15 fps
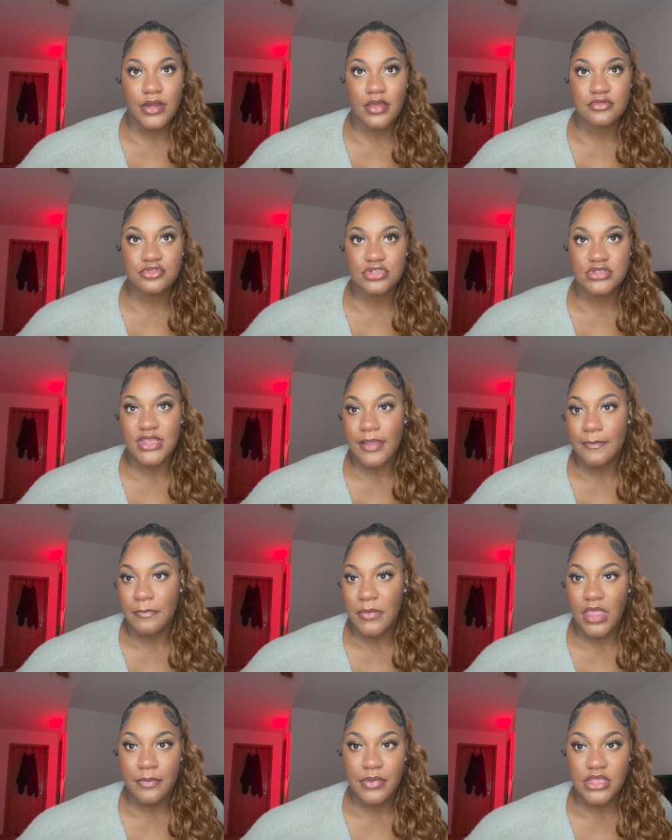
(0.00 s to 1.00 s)
I was just like,
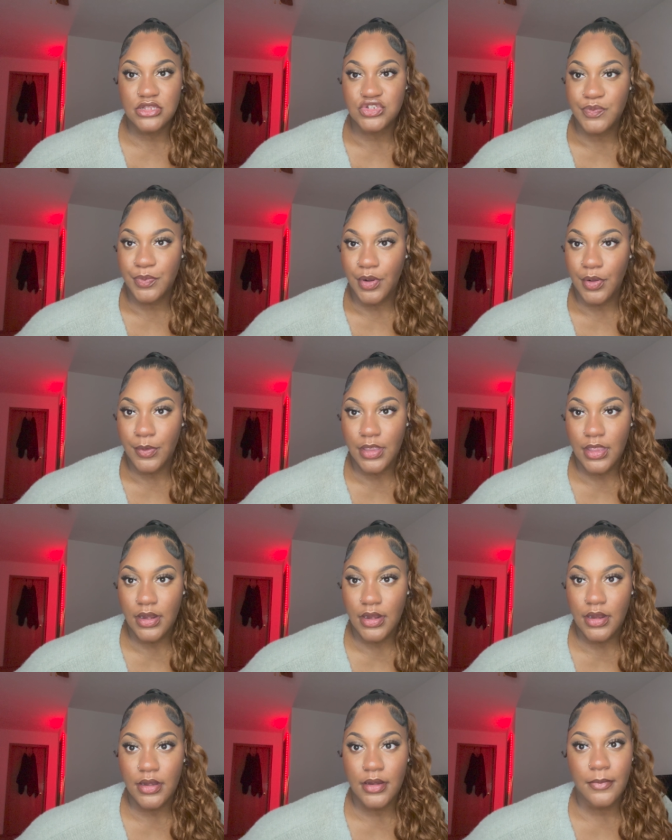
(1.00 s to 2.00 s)
maybe it's
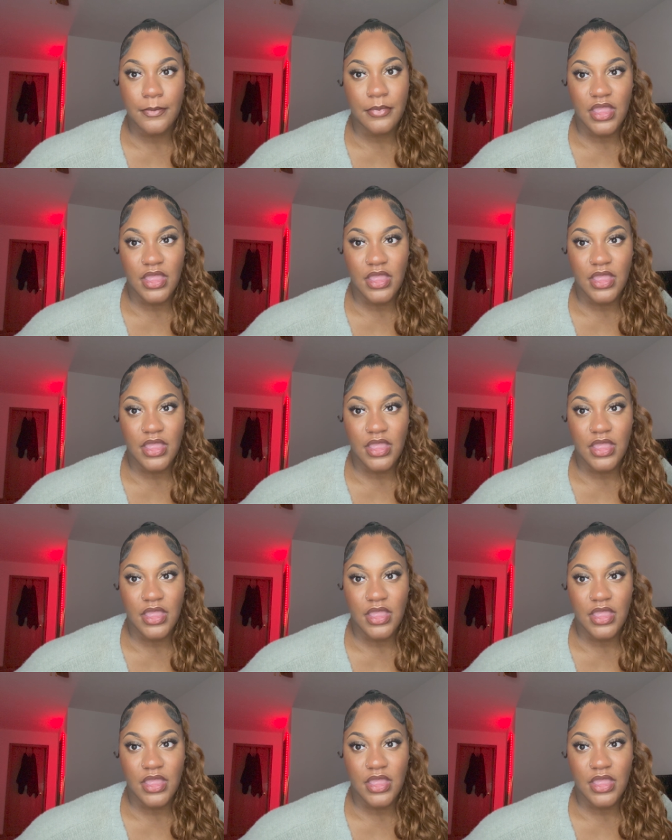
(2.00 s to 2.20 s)
broken,